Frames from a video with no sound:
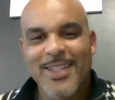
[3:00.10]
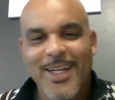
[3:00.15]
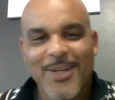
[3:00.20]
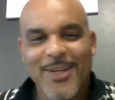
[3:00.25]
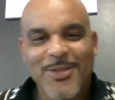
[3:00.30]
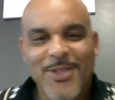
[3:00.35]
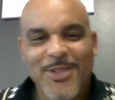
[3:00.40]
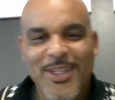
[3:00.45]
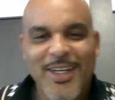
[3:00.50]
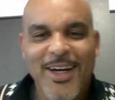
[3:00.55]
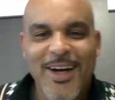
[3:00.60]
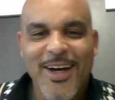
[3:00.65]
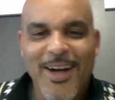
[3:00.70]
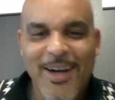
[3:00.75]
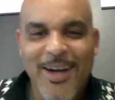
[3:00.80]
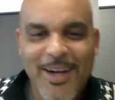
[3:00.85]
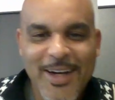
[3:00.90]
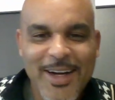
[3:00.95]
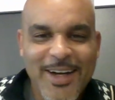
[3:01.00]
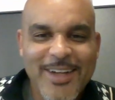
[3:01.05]
out in the
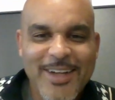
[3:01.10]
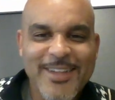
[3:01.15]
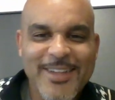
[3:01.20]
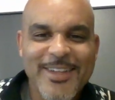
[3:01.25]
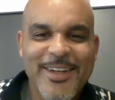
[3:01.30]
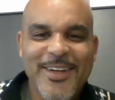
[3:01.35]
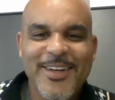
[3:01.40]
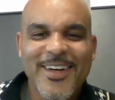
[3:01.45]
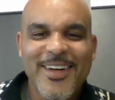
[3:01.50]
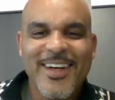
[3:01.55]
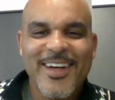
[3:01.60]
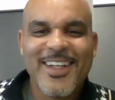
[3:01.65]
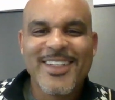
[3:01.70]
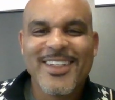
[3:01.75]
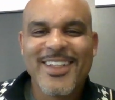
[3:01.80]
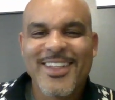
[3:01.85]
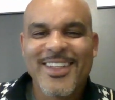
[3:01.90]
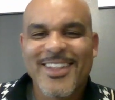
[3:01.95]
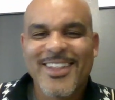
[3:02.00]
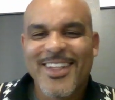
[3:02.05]
car, you know,
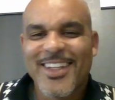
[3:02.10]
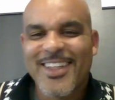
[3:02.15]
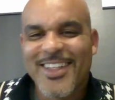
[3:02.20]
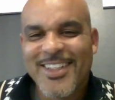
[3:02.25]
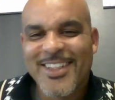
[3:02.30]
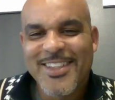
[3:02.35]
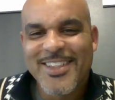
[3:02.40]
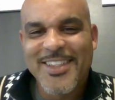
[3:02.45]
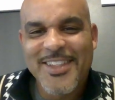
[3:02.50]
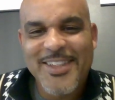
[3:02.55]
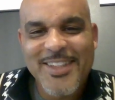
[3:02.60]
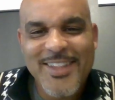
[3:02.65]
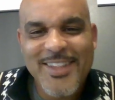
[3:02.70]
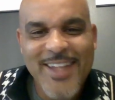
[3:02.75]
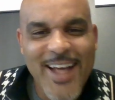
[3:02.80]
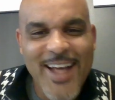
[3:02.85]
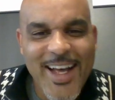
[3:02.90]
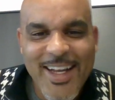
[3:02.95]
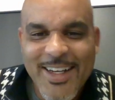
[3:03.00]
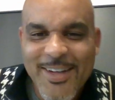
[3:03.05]
and this is
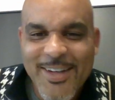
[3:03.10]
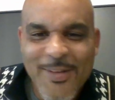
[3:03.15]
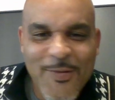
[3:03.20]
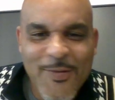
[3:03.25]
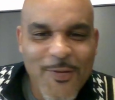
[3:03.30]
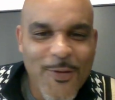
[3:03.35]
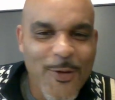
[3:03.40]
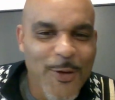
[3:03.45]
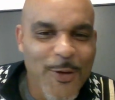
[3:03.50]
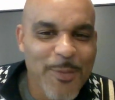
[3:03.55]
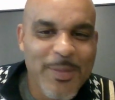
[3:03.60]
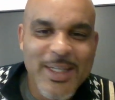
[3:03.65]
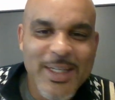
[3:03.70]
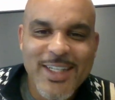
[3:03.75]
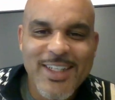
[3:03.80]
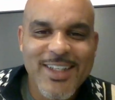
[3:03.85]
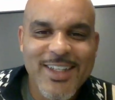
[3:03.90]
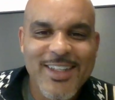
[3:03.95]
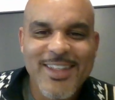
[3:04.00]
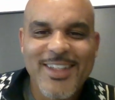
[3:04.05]
not for
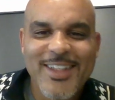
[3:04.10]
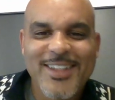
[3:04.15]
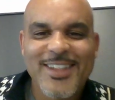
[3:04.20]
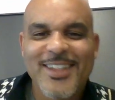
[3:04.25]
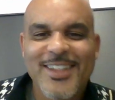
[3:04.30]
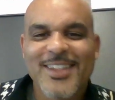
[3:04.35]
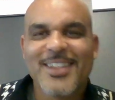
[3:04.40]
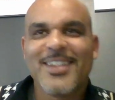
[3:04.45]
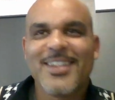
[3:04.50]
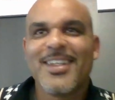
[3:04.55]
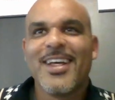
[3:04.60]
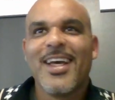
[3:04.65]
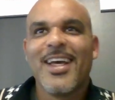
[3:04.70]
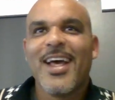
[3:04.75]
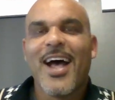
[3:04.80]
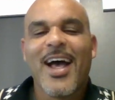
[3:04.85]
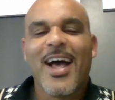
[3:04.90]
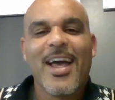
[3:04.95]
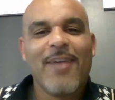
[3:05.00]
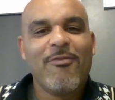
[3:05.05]
me.
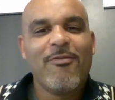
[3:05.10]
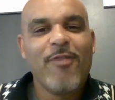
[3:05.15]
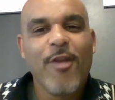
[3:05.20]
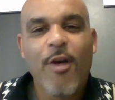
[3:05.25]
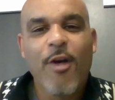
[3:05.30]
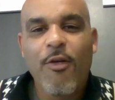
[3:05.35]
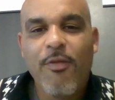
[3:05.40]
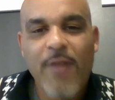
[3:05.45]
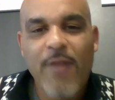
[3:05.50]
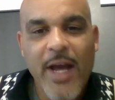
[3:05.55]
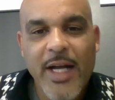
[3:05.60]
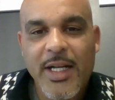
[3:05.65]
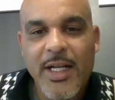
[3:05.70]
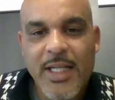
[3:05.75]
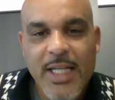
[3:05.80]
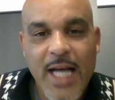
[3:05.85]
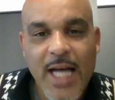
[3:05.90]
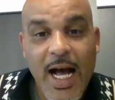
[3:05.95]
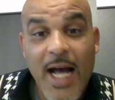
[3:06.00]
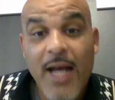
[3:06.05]
I have no
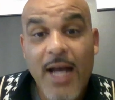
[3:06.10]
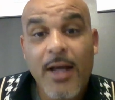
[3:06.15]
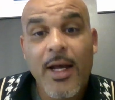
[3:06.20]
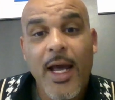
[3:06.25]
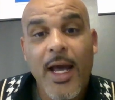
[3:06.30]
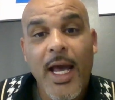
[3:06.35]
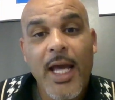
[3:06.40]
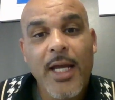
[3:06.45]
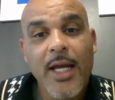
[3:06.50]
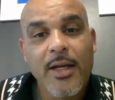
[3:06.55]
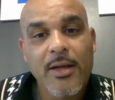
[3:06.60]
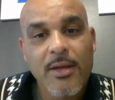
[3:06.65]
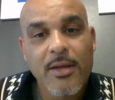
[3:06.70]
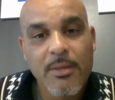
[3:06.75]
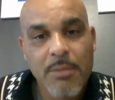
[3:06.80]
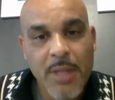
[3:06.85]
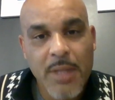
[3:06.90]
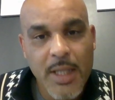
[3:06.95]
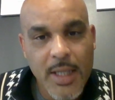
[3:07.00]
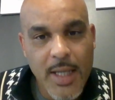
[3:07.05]
vanity. I
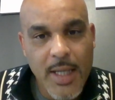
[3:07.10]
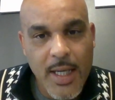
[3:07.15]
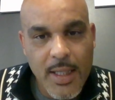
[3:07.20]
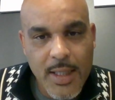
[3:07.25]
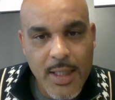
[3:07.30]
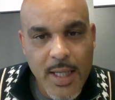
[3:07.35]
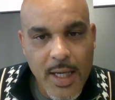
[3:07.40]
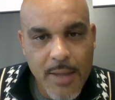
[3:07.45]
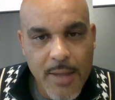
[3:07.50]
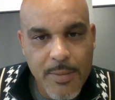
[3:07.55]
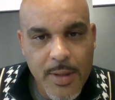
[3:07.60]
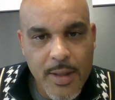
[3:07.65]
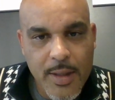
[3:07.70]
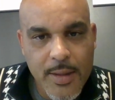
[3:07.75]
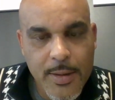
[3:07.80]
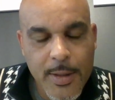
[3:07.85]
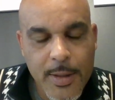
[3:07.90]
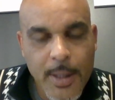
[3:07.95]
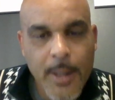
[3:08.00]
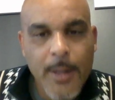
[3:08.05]
hate being on camera.
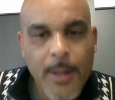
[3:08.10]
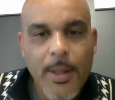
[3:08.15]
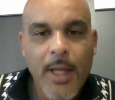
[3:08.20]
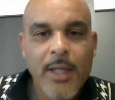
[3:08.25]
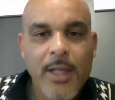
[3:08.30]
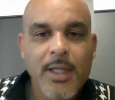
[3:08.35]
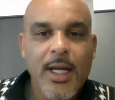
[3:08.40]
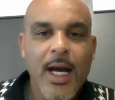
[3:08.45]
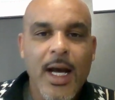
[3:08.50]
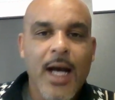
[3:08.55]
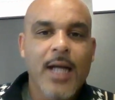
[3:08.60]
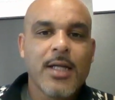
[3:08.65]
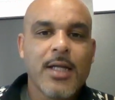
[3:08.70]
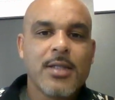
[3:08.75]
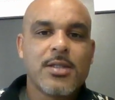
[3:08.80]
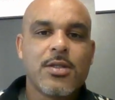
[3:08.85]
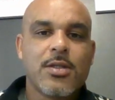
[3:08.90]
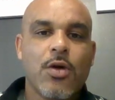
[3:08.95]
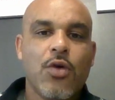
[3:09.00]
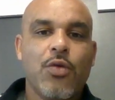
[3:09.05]
And God
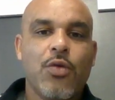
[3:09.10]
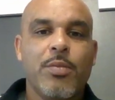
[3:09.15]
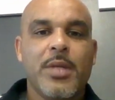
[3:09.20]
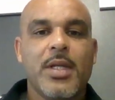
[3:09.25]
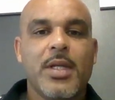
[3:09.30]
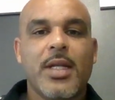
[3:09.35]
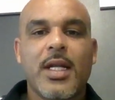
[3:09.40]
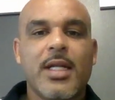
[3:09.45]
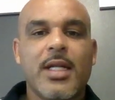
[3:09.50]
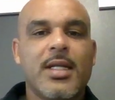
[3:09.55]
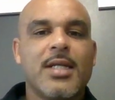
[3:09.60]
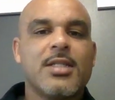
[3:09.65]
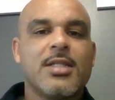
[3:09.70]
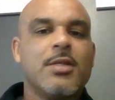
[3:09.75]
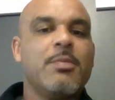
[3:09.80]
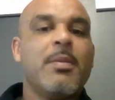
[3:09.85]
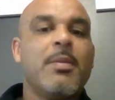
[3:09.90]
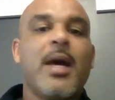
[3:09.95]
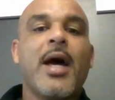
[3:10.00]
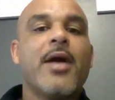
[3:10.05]
has told me that it
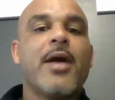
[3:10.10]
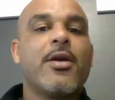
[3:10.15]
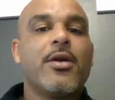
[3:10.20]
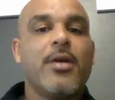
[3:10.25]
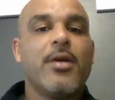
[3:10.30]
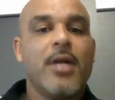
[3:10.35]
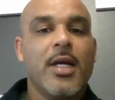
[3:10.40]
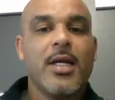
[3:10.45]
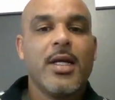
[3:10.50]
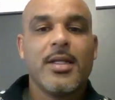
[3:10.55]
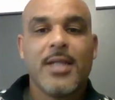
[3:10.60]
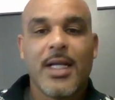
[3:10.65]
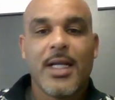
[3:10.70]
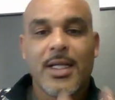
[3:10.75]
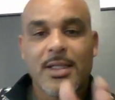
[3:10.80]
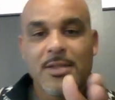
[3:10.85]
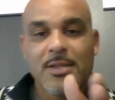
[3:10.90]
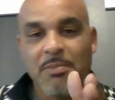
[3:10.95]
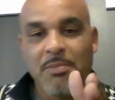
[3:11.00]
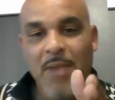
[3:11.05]
doesn't matter, that
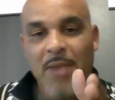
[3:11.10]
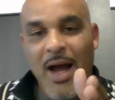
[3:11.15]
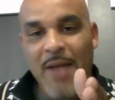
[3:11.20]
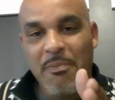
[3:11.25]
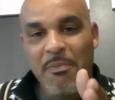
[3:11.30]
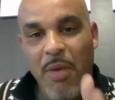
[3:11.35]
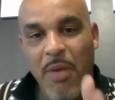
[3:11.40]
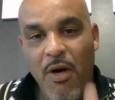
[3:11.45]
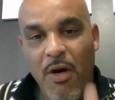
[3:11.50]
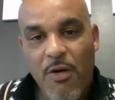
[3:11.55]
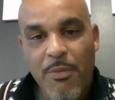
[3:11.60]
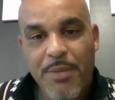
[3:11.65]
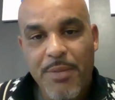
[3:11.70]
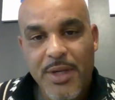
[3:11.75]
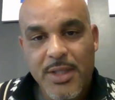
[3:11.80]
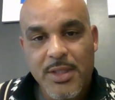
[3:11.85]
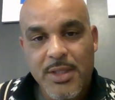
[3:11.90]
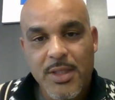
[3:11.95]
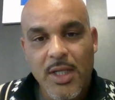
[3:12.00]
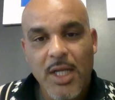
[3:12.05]
it's my
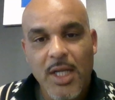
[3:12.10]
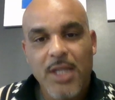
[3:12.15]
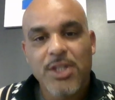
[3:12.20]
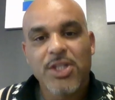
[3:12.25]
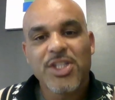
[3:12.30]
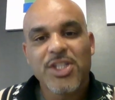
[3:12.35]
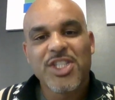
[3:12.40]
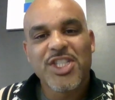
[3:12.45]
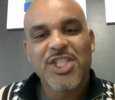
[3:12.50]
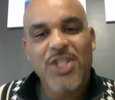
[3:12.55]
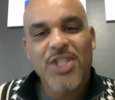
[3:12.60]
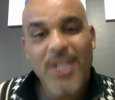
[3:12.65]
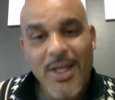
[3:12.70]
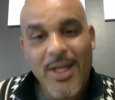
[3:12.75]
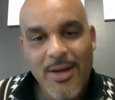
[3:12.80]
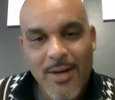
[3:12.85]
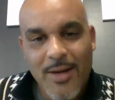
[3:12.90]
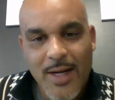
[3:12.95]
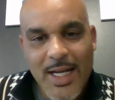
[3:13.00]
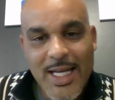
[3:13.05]
purpose to
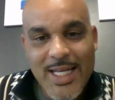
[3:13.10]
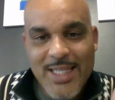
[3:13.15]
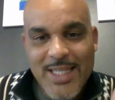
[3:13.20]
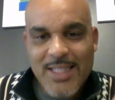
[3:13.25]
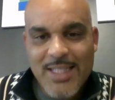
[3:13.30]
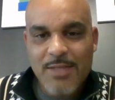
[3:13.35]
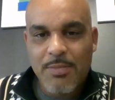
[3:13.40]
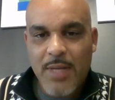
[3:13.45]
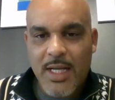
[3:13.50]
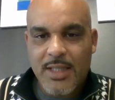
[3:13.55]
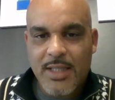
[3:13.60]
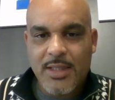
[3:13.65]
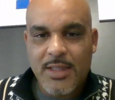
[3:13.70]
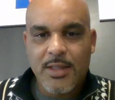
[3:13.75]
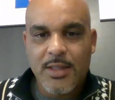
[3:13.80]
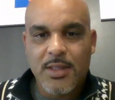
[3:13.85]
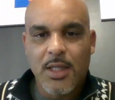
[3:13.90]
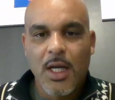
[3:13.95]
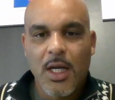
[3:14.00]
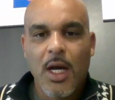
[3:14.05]
share His
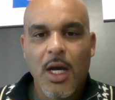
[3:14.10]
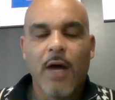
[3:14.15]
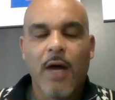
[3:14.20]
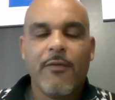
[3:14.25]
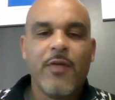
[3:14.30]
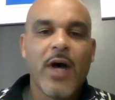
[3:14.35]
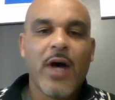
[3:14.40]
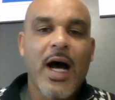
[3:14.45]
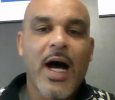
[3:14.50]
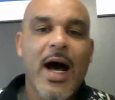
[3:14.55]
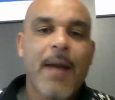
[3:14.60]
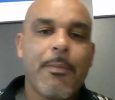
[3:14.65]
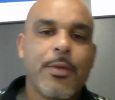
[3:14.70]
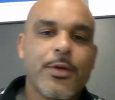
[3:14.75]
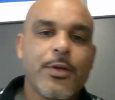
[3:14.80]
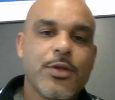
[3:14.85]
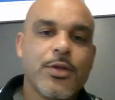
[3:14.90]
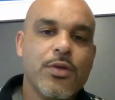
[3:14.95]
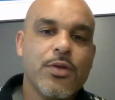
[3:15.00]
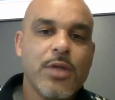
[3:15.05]
message of the
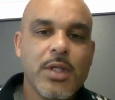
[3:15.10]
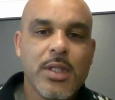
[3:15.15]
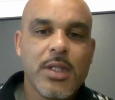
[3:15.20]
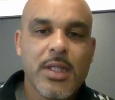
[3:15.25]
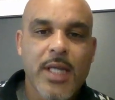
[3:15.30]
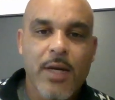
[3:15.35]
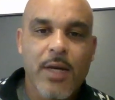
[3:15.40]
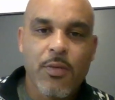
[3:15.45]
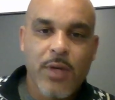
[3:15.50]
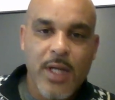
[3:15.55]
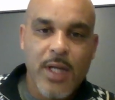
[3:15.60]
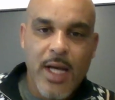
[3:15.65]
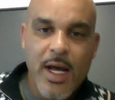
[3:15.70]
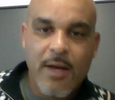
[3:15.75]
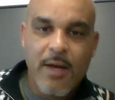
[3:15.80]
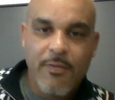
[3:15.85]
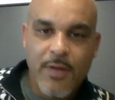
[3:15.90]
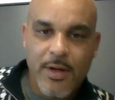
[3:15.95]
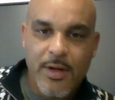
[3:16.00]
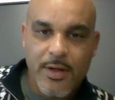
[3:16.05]
opportunity that we
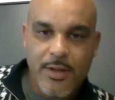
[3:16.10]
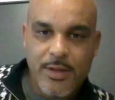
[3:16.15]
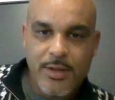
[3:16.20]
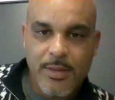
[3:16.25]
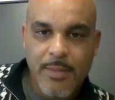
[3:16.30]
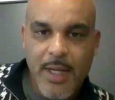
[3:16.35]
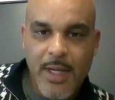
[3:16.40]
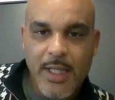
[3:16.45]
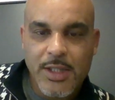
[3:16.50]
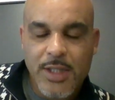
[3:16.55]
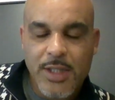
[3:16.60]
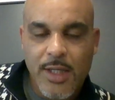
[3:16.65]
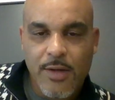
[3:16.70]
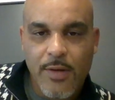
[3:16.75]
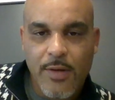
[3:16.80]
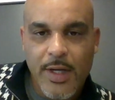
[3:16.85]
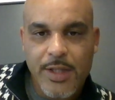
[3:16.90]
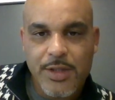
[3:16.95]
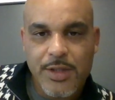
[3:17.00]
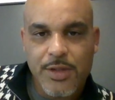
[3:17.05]
have here to make
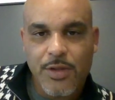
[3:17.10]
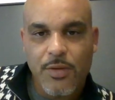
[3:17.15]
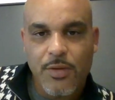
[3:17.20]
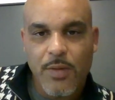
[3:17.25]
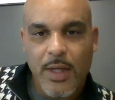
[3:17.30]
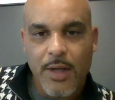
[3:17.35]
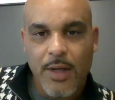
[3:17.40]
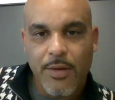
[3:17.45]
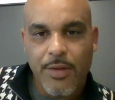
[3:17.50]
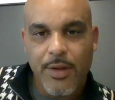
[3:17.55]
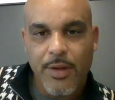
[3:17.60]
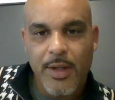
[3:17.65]
generational wealth.